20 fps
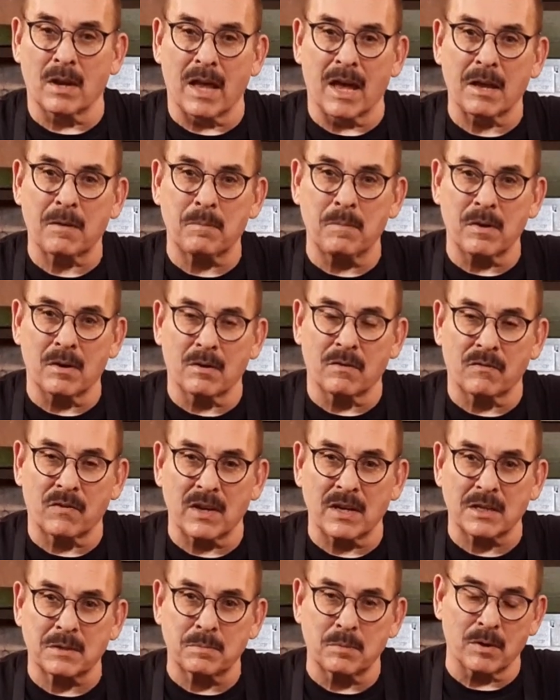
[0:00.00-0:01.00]
like me on
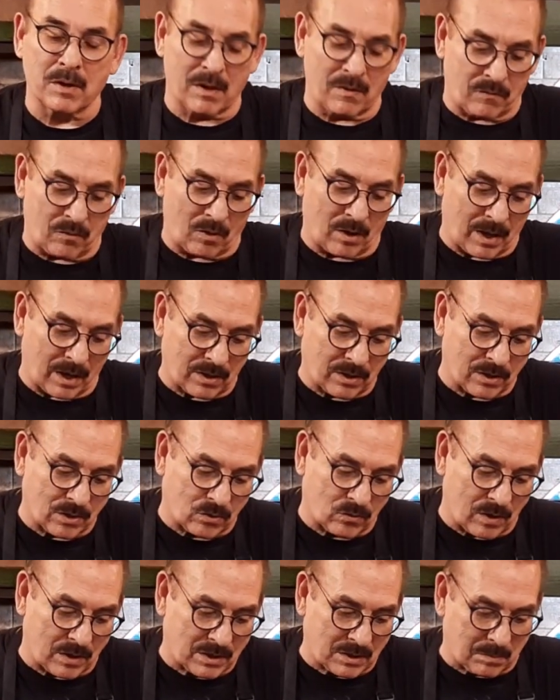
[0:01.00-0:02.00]
Facebook, if you like
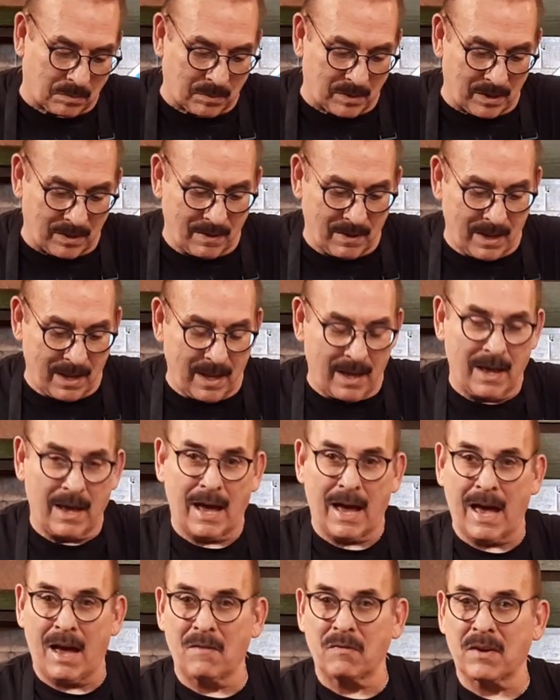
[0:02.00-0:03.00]
this recipe,
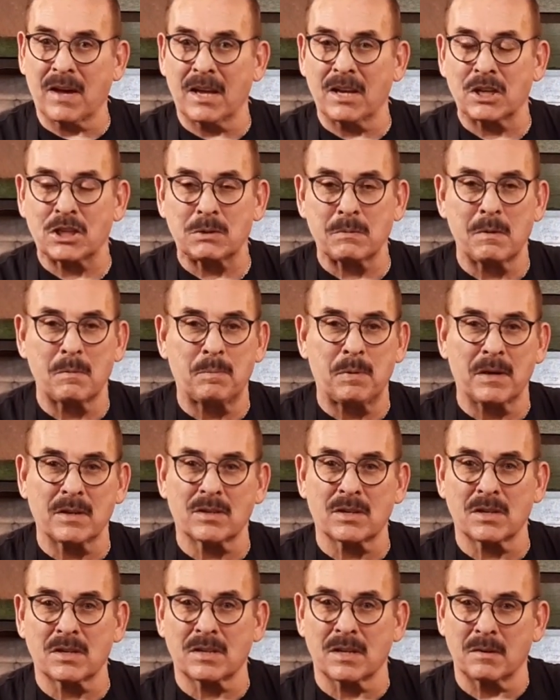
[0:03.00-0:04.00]
I've gotten so many
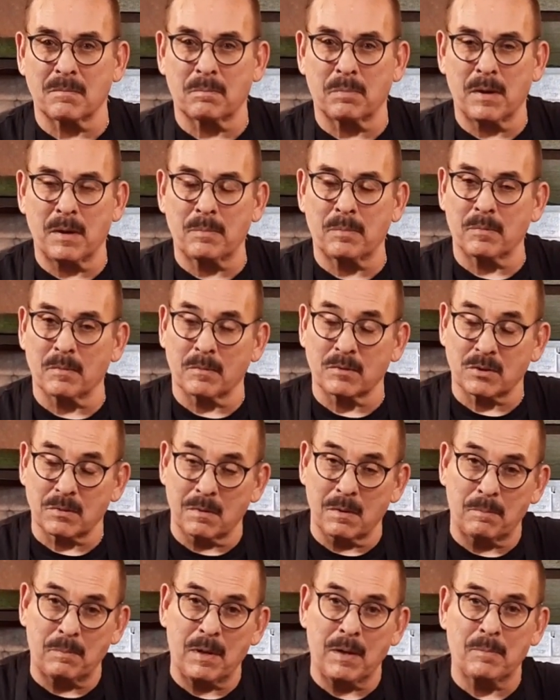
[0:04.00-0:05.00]
pictures of people, so
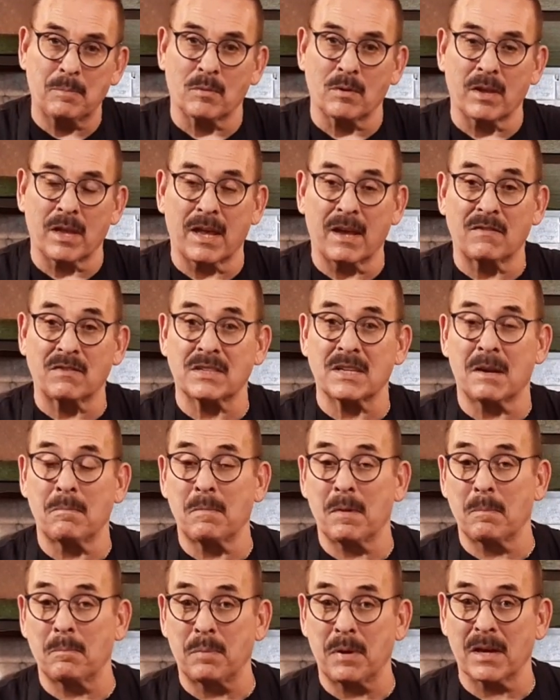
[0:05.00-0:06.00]
many people that have sent
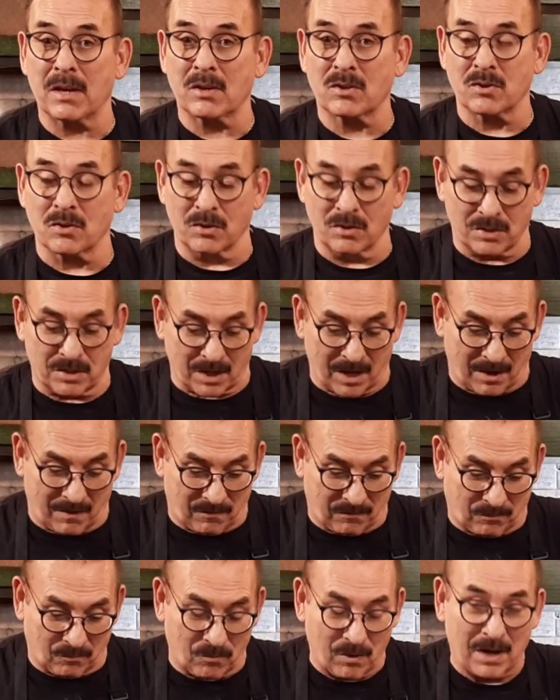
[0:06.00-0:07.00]
me pictures
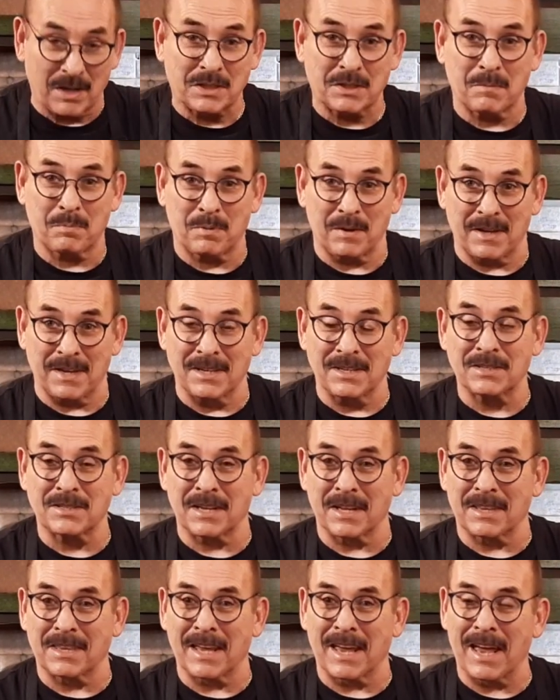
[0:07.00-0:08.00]
of recipes
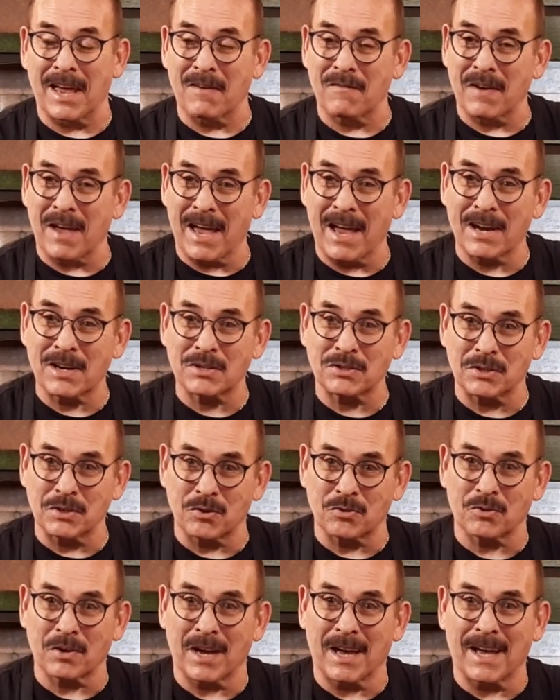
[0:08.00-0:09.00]
that they have actually
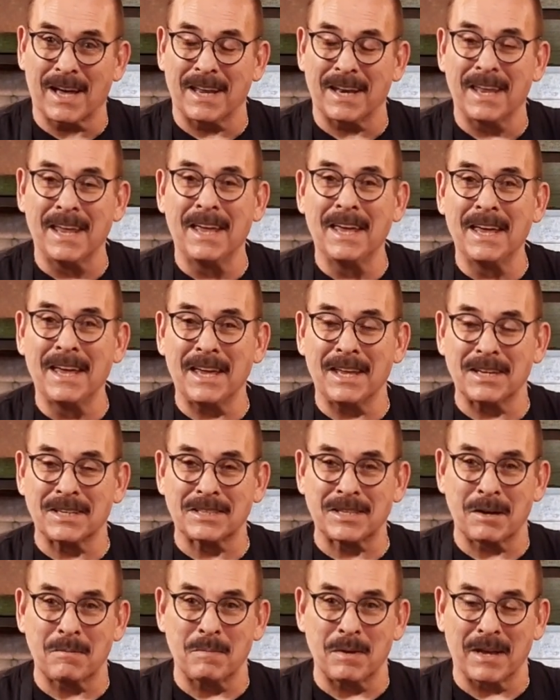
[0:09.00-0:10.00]
tried and
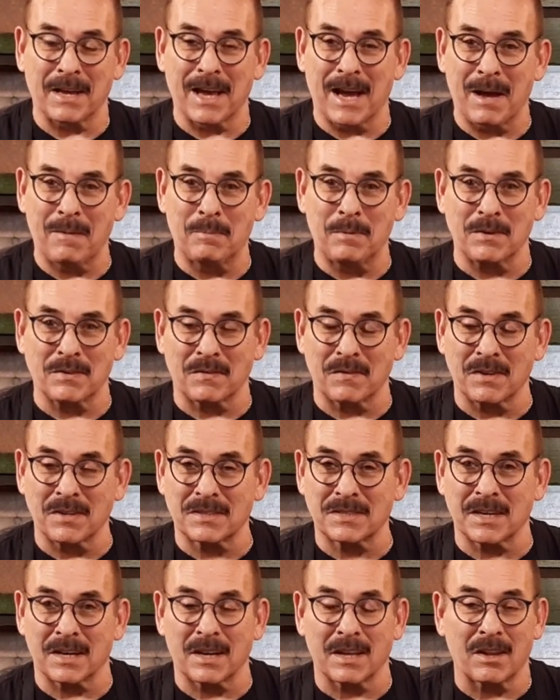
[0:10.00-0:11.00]
sent me copies of it and
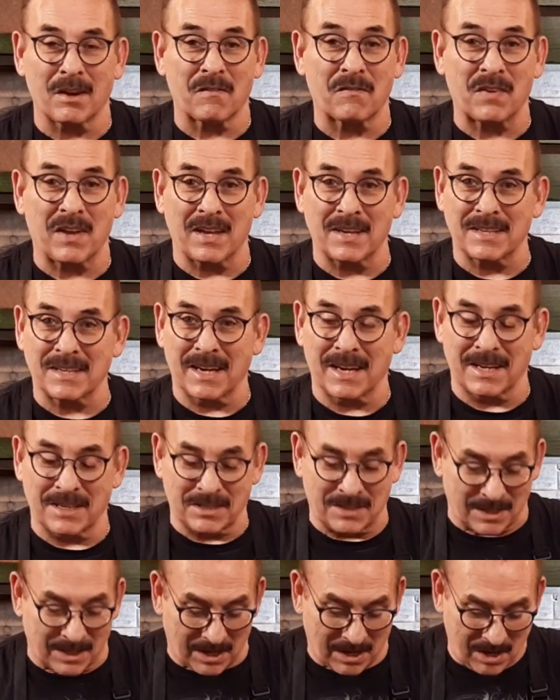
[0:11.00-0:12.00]
said they're
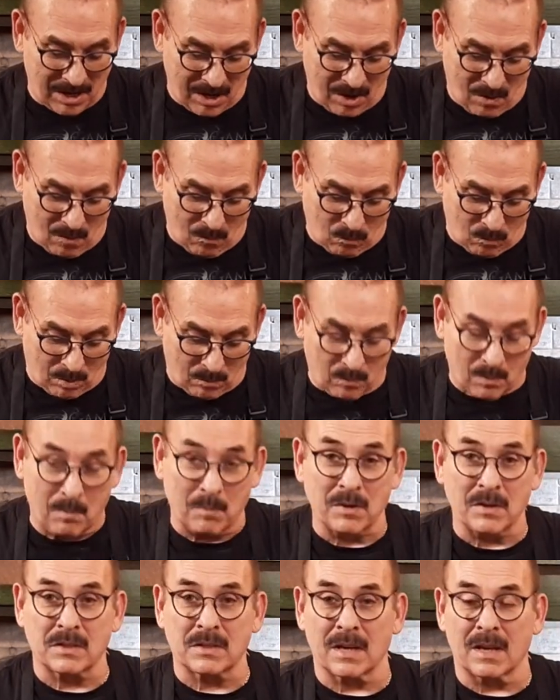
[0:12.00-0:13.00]
fantastic. One
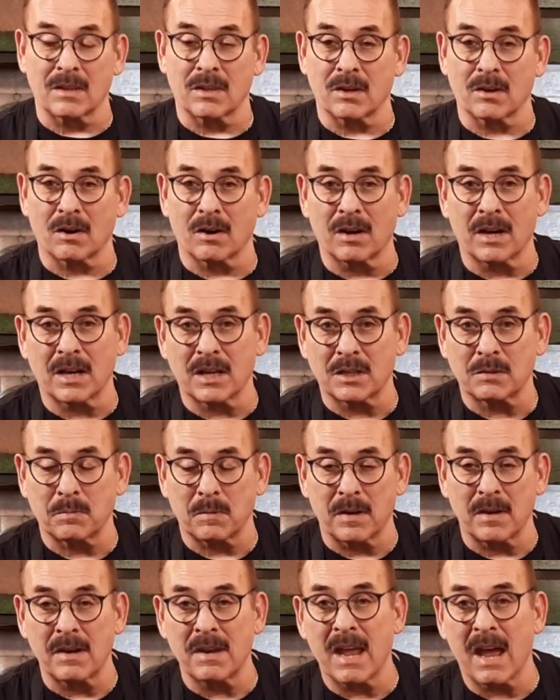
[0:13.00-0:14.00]
woman said that her
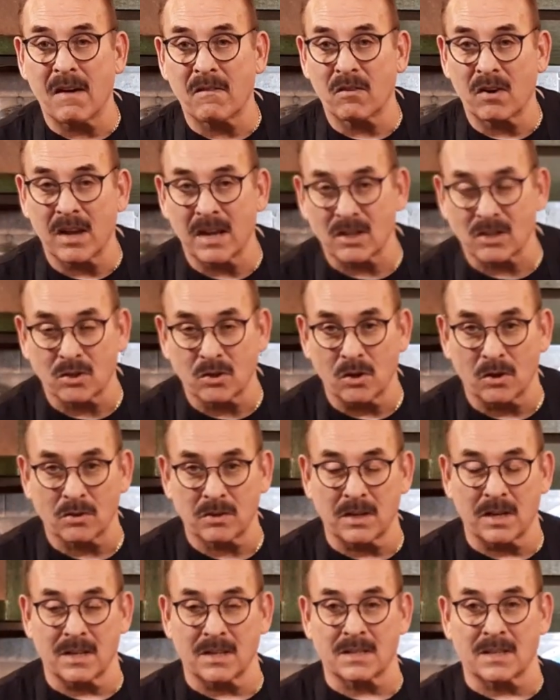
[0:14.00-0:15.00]
husband never has
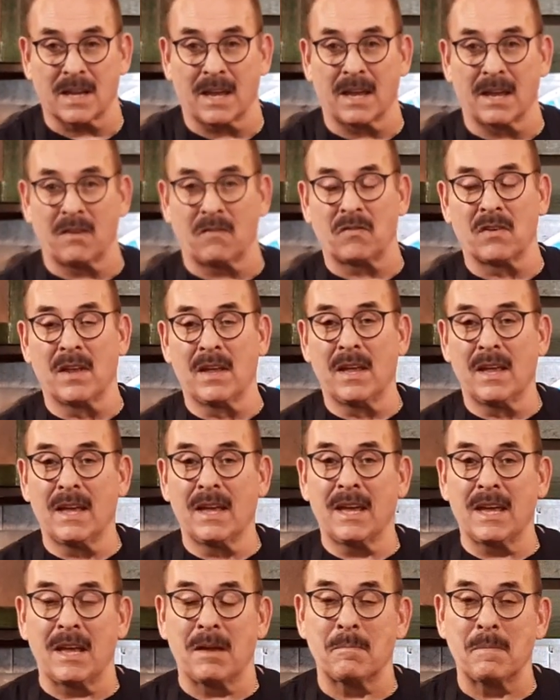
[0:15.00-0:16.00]
cooked in his life.
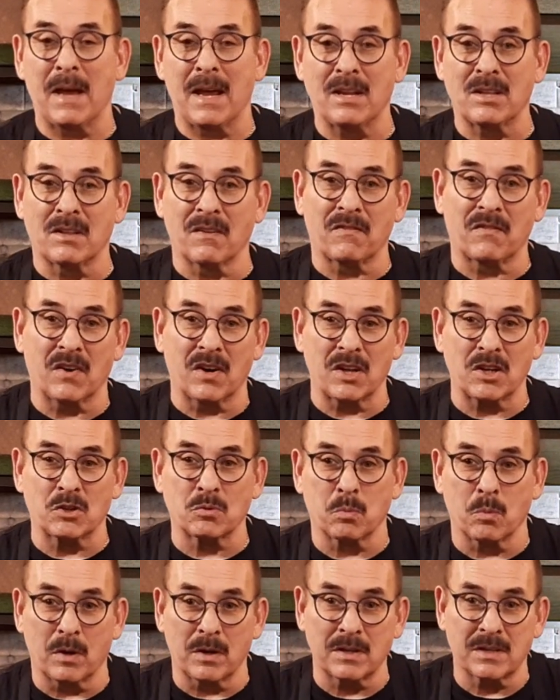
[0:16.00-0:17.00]
He made the fudge
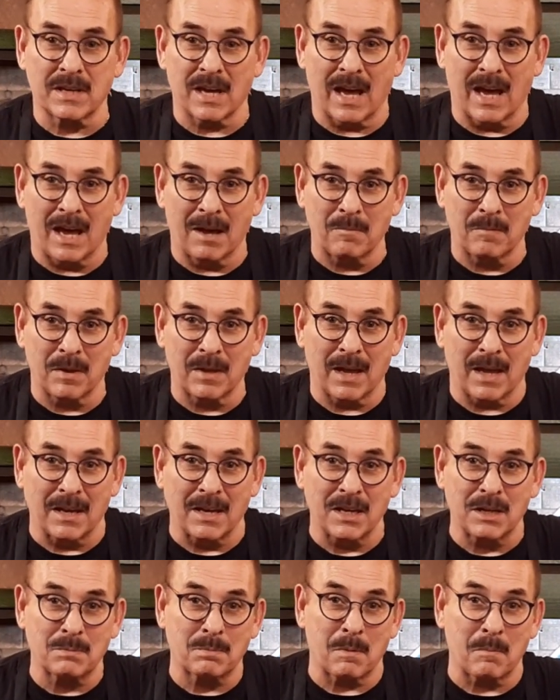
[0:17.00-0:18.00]
one time and
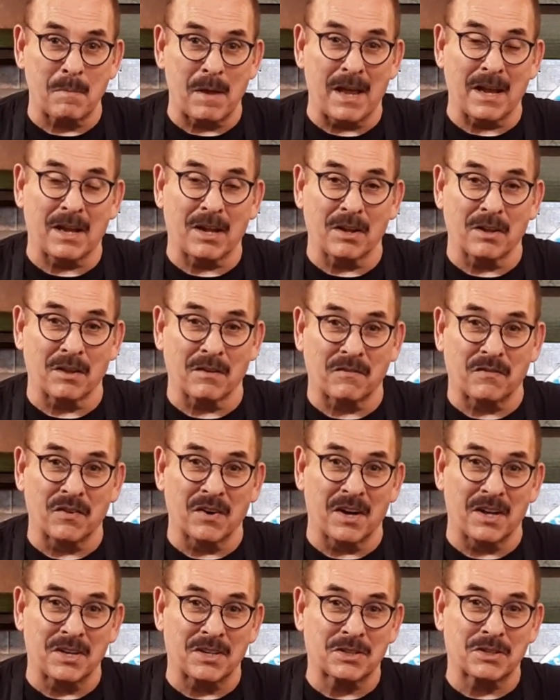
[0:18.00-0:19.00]
he's been making the
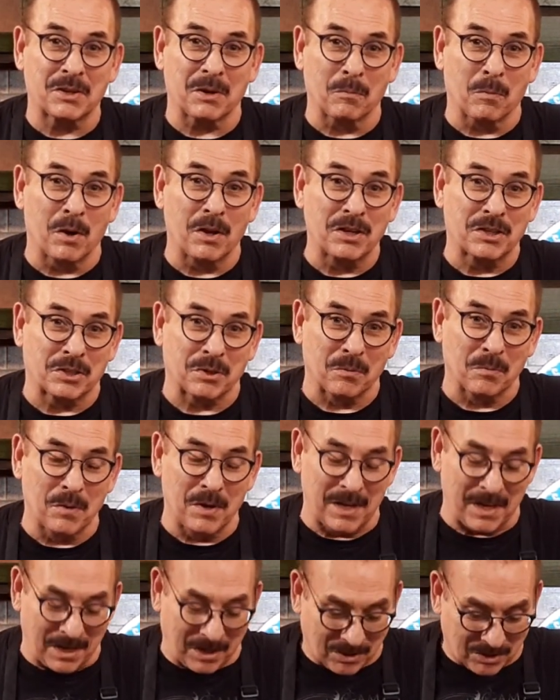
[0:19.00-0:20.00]
fudge once a
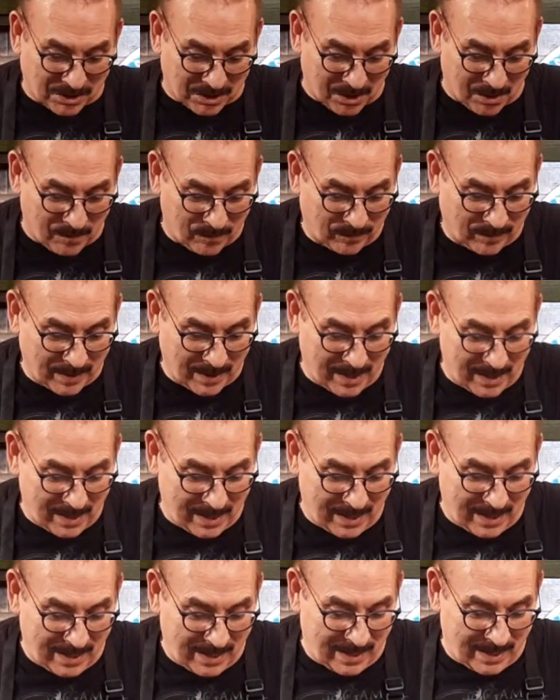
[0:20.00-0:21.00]
week. So
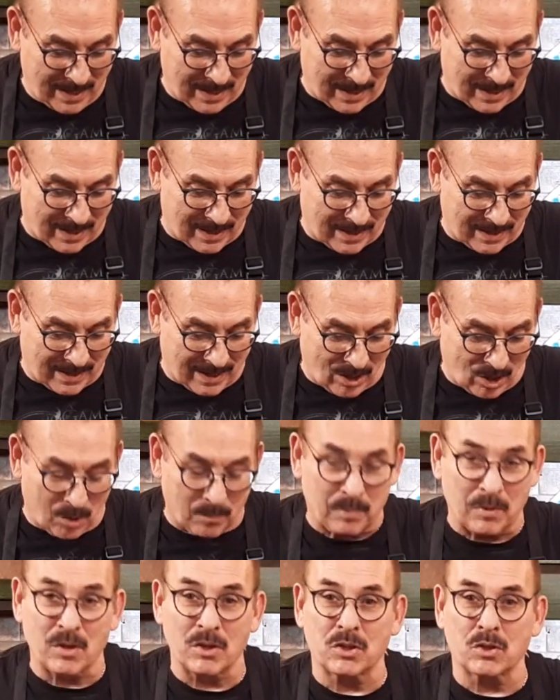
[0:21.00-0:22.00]
I
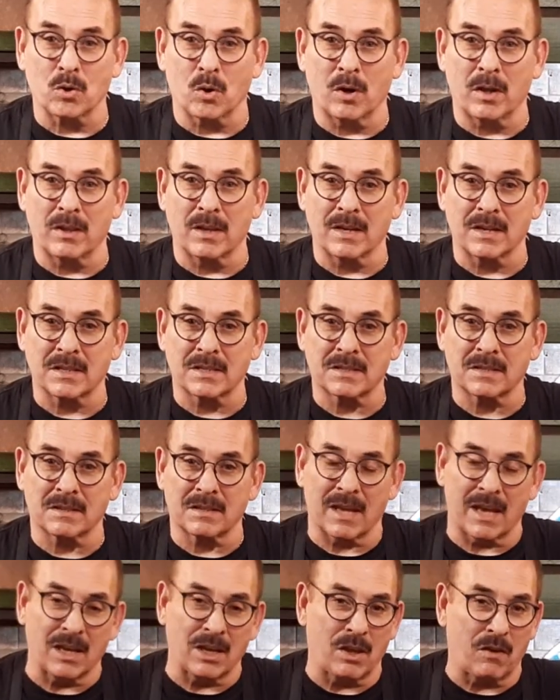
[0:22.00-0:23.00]
hope you're enjoying this.
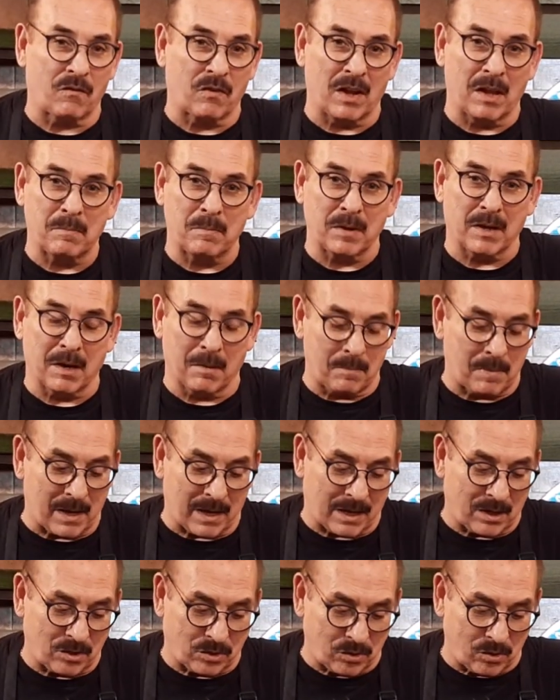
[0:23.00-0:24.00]
Thank you for letting me come
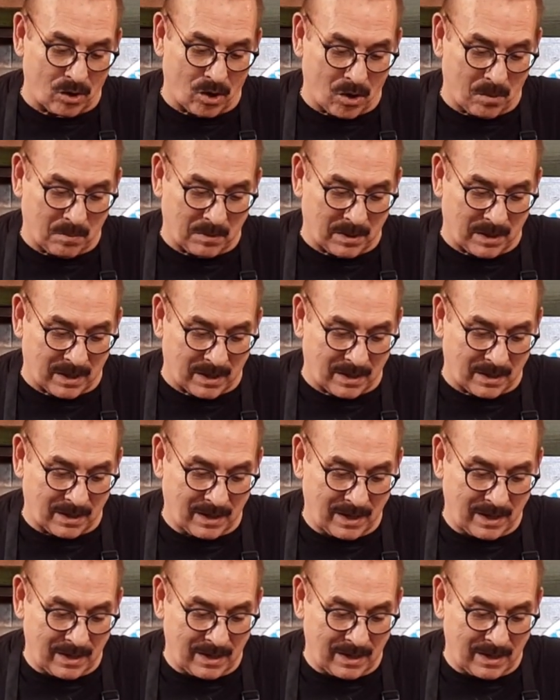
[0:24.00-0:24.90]
back into your home again.